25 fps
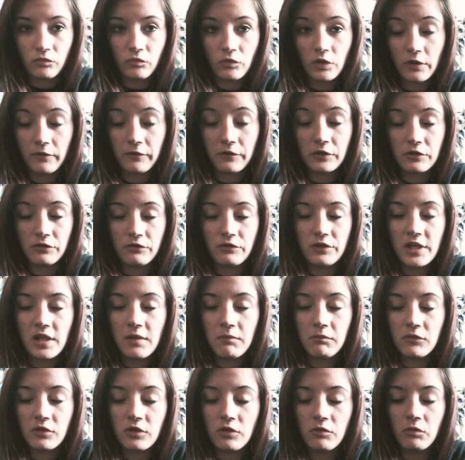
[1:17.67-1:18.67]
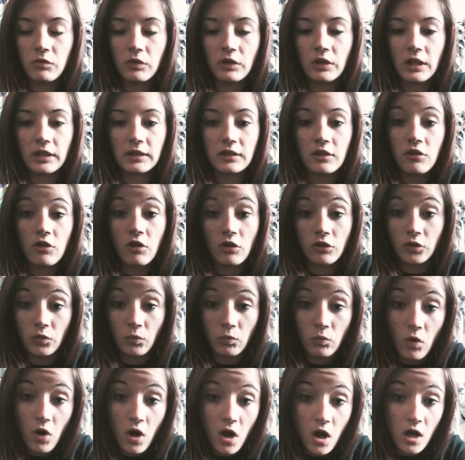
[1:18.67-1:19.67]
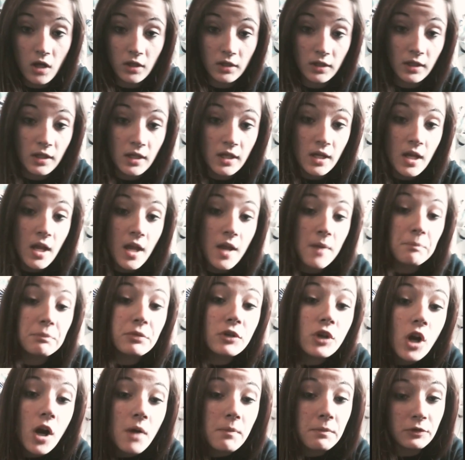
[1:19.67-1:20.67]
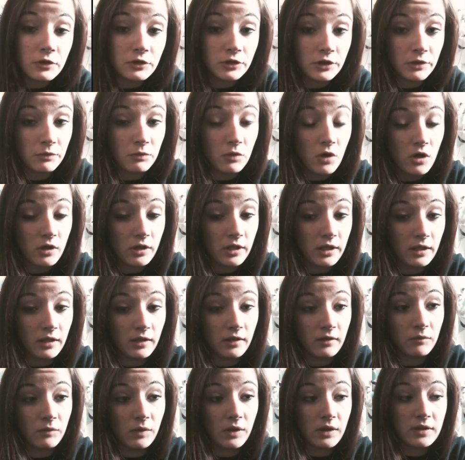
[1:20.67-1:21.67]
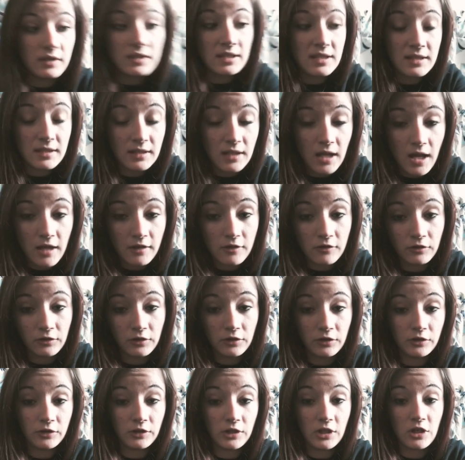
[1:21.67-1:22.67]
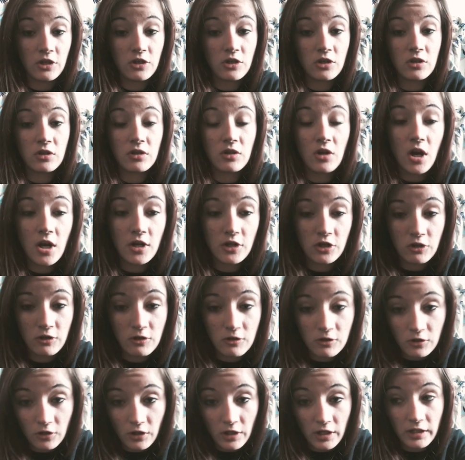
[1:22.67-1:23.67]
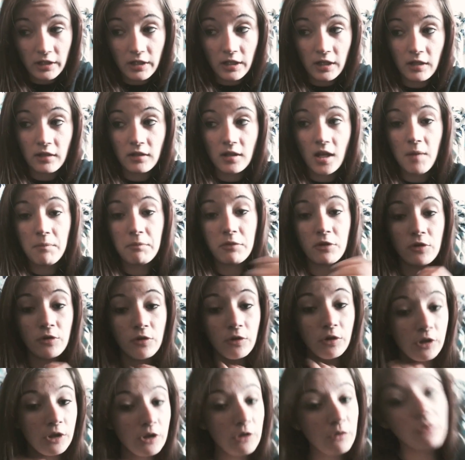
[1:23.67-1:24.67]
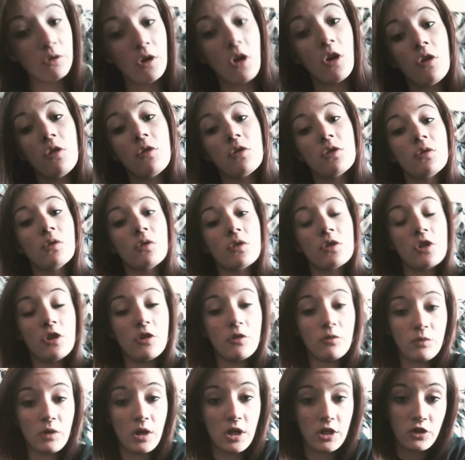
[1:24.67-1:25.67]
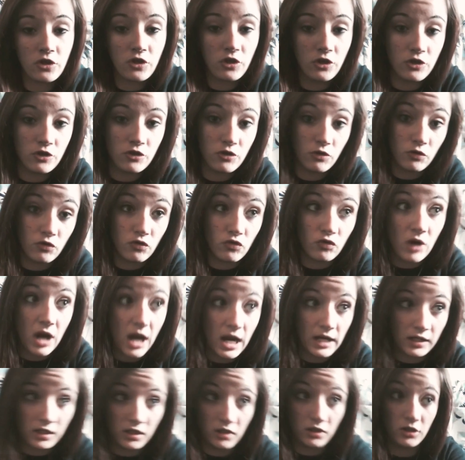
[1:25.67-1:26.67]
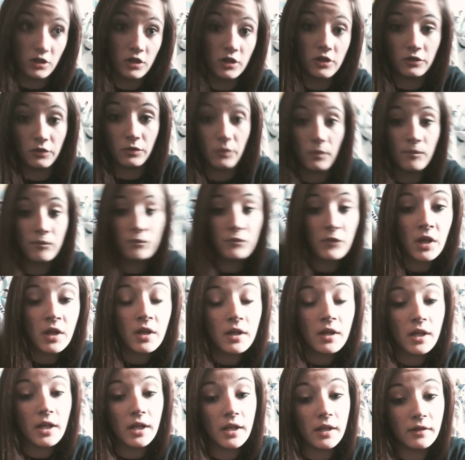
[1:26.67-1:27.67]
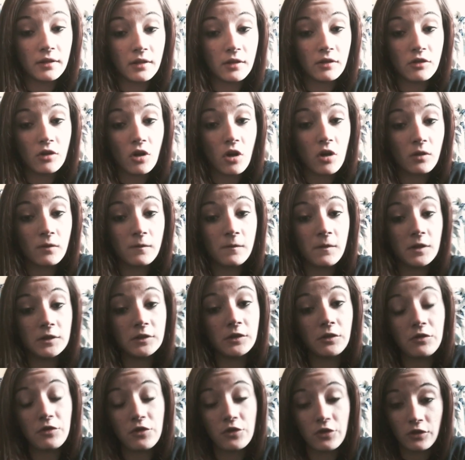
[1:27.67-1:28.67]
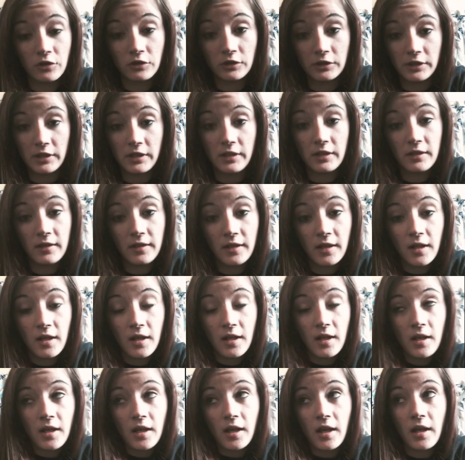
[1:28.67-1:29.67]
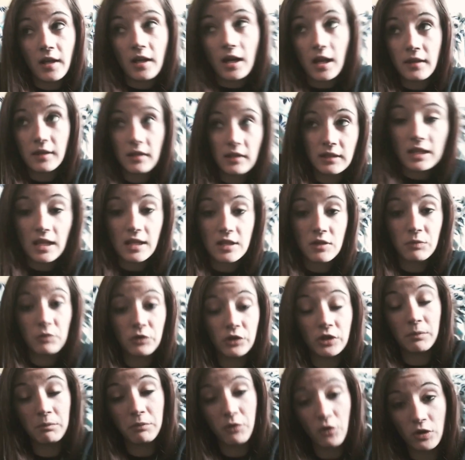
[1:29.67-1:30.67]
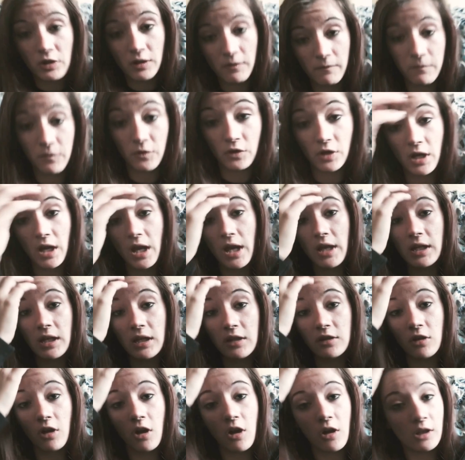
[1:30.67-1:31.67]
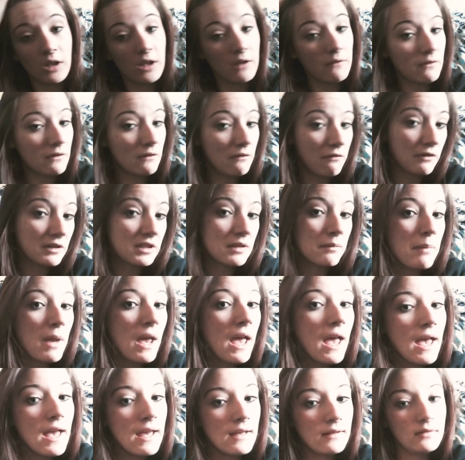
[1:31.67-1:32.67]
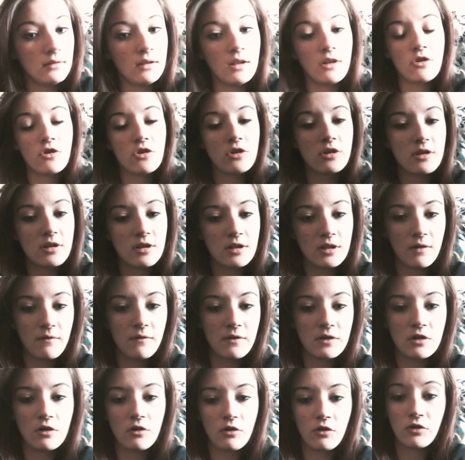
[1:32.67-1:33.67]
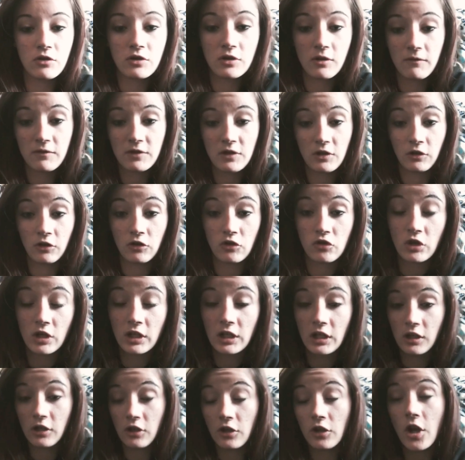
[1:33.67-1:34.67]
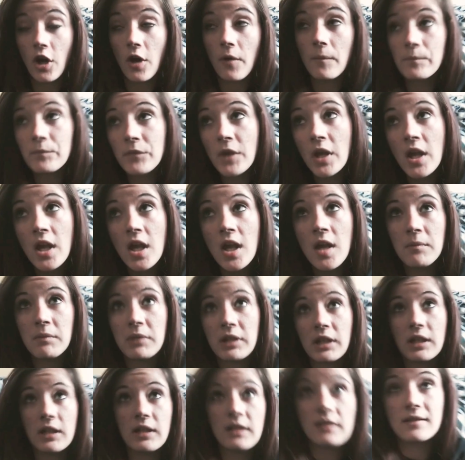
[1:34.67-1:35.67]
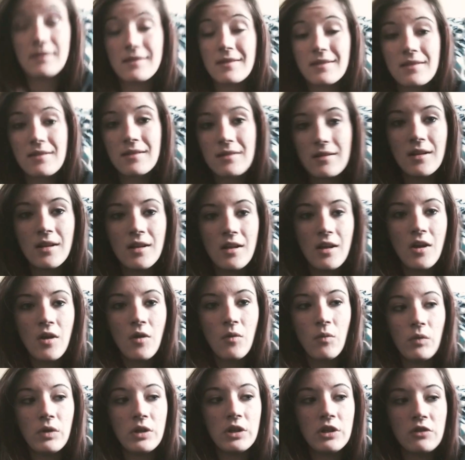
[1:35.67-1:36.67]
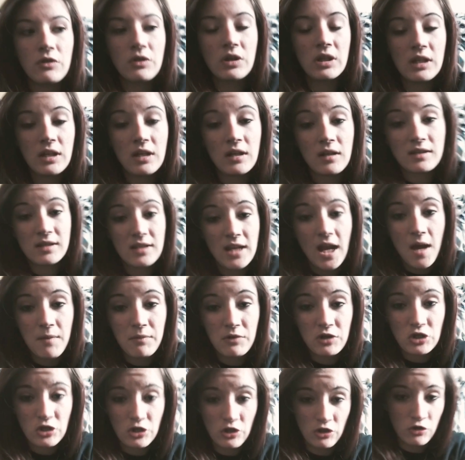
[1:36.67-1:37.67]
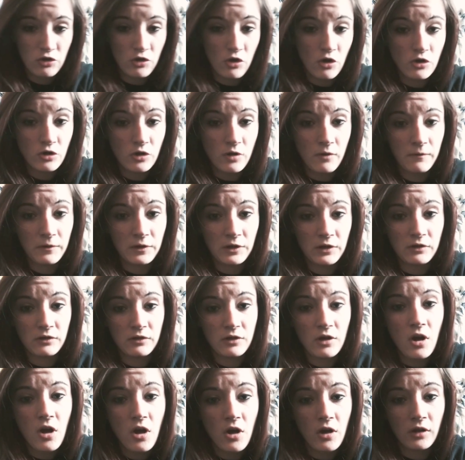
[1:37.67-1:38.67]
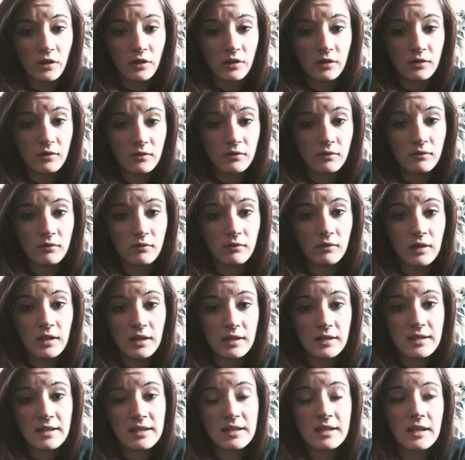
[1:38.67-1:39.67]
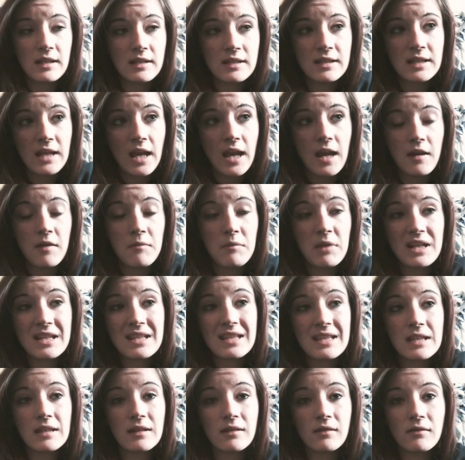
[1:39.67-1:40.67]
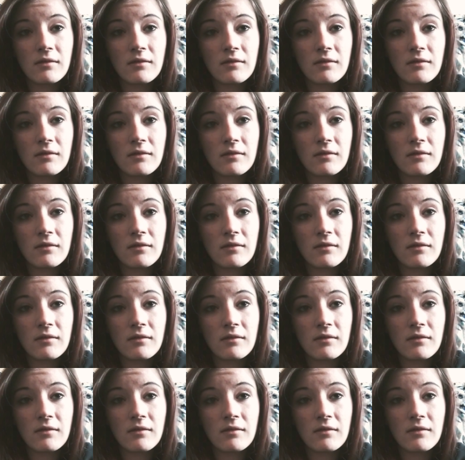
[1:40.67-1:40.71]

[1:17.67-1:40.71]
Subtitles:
wherever you deem you would like the dog to walk, and properly walking with slack on the leash, not straining, not pulling you in all sorts of directions or dragging you, and the dog follows your lead. And I think that's really important for any dog, even if it's a pet, not just a service dog or service dog in training, to know, because when you can establish control over your dog, it makes